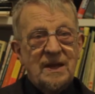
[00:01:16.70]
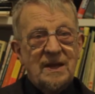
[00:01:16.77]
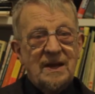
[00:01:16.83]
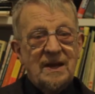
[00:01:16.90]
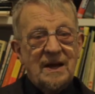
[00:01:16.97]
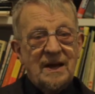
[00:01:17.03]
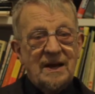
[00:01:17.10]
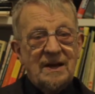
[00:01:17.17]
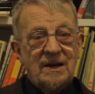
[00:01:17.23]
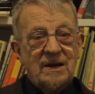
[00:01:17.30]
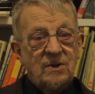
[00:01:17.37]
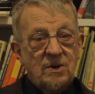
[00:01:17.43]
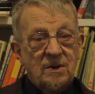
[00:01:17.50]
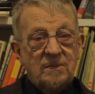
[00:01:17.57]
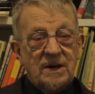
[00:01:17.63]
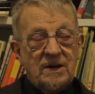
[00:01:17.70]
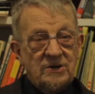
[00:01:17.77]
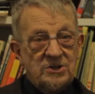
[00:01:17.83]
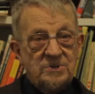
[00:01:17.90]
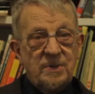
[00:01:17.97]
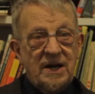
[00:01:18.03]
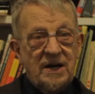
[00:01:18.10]
and knew about
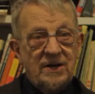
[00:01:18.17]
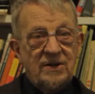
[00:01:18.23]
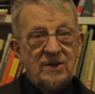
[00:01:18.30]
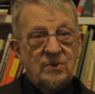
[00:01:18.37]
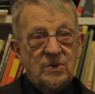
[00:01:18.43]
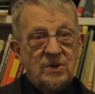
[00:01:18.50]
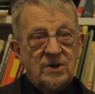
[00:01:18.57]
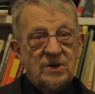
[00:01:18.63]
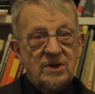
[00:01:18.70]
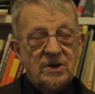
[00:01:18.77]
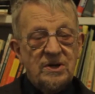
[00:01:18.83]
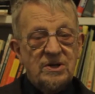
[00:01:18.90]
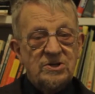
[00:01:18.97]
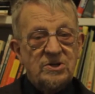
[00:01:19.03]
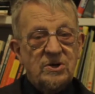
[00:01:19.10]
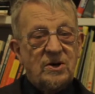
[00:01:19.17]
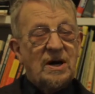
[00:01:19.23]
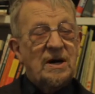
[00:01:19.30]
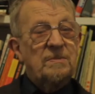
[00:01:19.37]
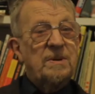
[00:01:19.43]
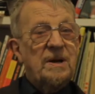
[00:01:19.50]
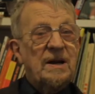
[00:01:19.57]
Spain and the World, so
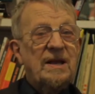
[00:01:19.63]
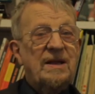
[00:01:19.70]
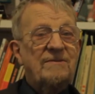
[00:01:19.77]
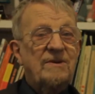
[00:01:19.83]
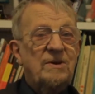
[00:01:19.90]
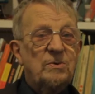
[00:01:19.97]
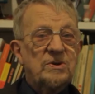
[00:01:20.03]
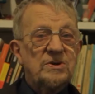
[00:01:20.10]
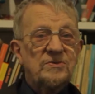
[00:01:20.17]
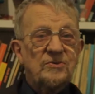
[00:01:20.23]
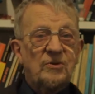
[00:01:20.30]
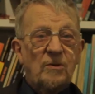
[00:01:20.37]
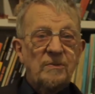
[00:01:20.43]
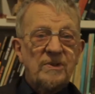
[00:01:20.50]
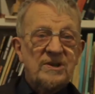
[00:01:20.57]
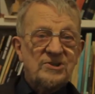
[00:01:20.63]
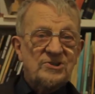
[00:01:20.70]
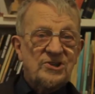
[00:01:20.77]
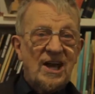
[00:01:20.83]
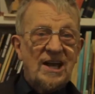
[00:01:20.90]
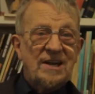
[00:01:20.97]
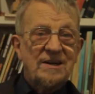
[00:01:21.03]
I believe it was from the
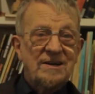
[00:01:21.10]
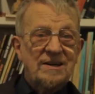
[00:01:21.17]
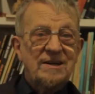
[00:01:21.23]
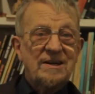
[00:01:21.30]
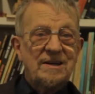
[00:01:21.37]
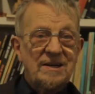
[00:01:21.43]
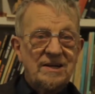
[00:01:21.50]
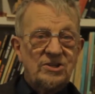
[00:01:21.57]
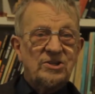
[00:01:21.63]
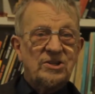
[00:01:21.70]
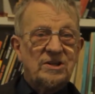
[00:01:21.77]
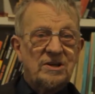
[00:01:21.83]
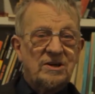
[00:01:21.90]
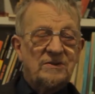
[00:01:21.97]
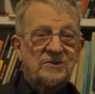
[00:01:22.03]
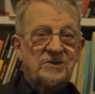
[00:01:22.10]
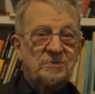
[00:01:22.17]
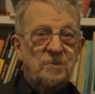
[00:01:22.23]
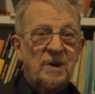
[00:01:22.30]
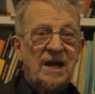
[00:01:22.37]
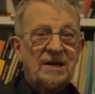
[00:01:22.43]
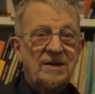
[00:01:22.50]
second edition of
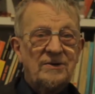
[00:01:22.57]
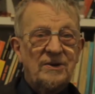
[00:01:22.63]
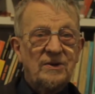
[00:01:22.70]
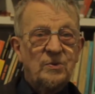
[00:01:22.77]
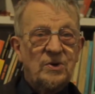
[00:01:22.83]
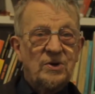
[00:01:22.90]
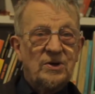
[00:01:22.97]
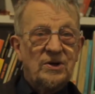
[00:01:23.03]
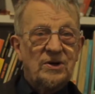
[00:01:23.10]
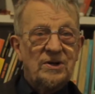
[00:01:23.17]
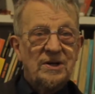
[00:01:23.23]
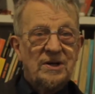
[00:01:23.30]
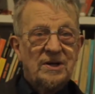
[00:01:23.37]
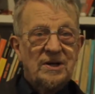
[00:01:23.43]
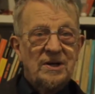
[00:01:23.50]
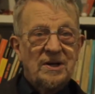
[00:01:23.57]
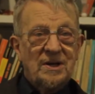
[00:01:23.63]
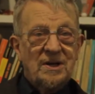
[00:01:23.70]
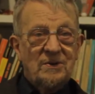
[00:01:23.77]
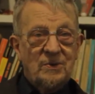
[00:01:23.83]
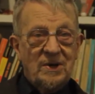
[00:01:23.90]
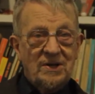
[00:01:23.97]
Spain and the World
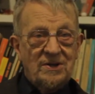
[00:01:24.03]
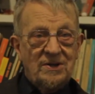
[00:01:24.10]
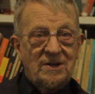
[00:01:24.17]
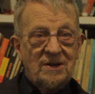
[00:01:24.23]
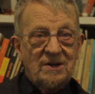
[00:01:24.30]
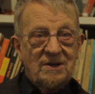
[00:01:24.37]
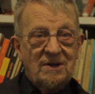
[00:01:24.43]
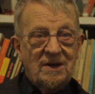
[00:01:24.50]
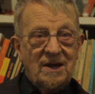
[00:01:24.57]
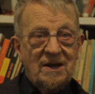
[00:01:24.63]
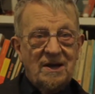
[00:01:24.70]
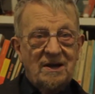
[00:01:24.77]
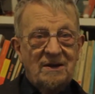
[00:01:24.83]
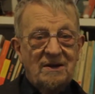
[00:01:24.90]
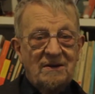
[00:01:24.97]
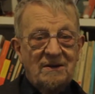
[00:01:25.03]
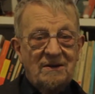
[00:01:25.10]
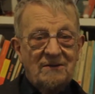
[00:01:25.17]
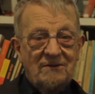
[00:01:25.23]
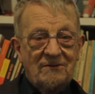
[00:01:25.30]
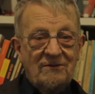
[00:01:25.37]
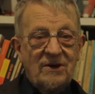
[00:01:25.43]
with
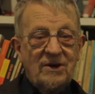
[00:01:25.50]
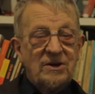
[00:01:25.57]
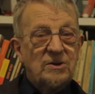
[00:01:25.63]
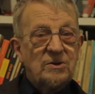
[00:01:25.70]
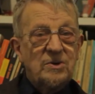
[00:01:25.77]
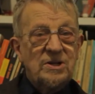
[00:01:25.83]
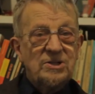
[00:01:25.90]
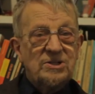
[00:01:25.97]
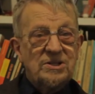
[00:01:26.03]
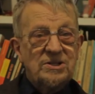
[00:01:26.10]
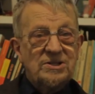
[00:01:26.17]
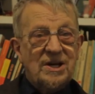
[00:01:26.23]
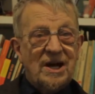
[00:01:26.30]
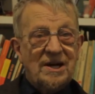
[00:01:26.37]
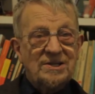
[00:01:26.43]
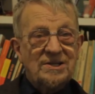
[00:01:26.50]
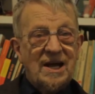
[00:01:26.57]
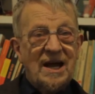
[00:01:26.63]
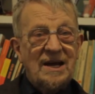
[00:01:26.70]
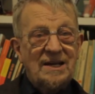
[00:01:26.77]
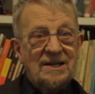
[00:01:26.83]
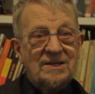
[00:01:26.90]
Vernon Richards as
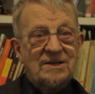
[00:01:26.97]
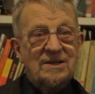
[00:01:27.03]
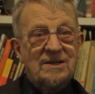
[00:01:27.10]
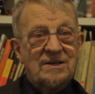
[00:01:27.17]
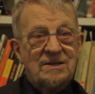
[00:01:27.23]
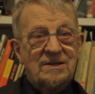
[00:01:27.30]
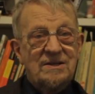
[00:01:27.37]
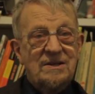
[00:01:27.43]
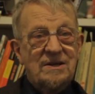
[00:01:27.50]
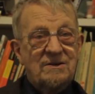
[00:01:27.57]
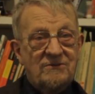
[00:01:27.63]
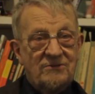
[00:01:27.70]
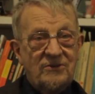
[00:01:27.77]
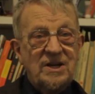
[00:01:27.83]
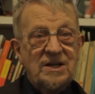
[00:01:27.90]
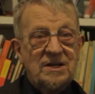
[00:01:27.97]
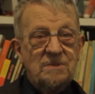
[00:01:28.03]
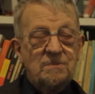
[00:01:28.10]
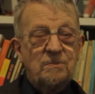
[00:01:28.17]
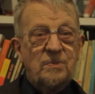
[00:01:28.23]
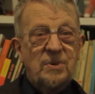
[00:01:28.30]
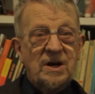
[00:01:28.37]
editor that
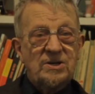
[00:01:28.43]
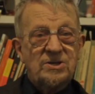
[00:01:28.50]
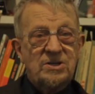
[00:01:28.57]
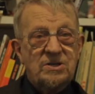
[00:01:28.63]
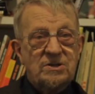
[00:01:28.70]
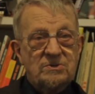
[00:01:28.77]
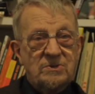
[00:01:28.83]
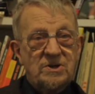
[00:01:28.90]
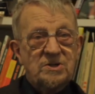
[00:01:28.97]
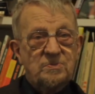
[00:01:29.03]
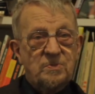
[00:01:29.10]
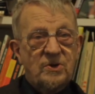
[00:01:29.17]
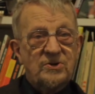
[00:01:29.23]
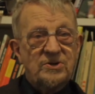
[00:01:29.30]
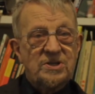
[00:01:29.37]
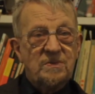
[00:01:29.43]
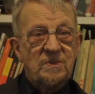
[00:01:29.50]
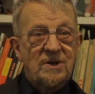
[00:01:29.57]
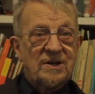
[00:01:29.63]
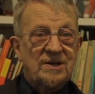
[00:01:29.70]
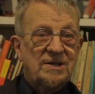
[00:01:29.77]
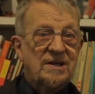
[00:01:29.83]
Freedom Press took
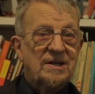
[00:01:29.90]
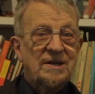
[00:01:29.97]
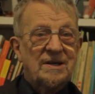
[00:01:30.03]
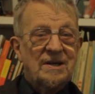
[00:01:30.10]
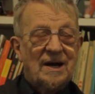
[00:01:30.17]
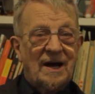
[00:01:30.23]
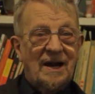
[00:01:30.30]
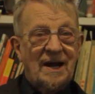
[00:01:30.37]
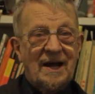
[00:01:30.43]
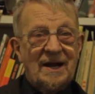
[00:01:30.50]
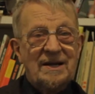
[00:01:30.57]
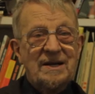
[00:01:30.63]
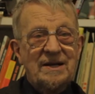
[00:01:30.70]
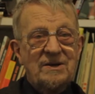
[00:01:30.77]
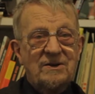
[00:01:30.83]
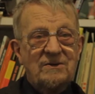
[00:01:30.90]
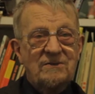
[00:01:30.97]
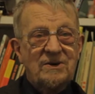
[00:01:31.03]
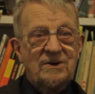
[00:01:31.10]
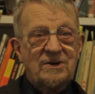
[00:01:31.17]
responsibility and handed over